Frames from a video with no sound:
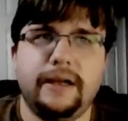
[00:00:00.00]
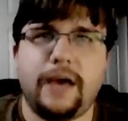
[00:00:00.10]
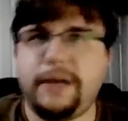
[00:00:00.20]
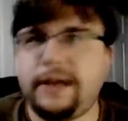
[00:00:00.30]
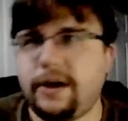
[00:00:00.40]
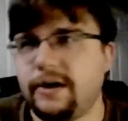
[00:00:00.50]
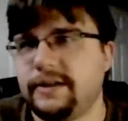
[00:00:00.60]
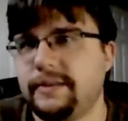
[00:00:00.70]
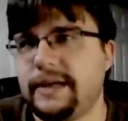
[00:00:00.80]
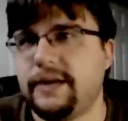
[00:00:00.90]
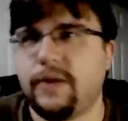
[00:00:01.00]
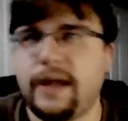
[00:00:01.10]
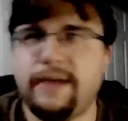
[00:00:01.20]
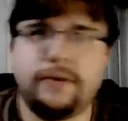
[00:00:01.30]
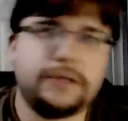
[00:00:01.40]
how many cards I'm getting
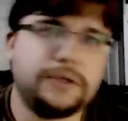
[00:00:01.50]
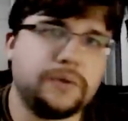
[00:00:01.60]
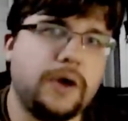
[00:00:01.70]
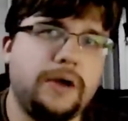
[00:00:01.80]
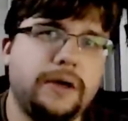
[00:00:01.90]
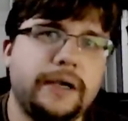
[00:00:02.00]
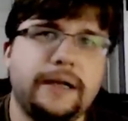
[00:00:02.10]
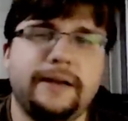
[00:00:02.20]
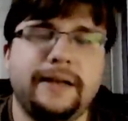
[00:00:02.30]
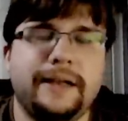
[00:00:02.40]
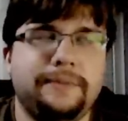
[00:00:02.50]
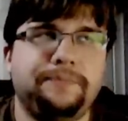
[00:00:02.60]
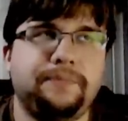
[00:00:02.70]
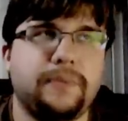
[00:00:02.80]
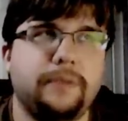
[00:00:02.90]
right versus wrong,
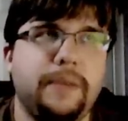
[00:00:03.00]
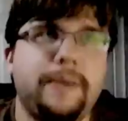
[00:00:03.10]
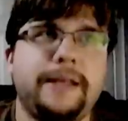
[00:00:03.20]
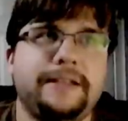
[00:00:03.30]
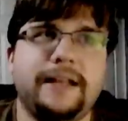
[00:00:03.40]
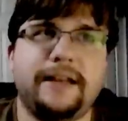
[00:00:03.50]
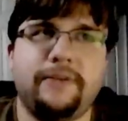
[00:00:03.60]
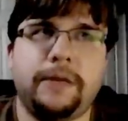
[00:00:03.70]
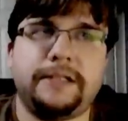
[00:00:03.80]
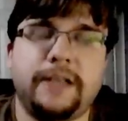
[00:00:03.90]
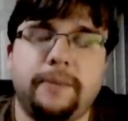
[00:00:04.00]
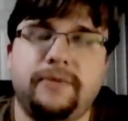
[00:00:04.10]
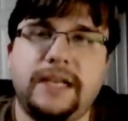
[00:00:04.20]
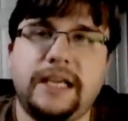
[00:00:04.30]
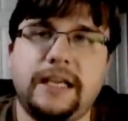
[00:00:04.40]
and maybe that's not everybody's cup
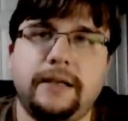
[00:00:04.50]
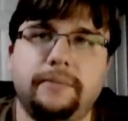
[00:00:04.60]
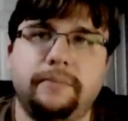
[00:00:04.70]
of tea,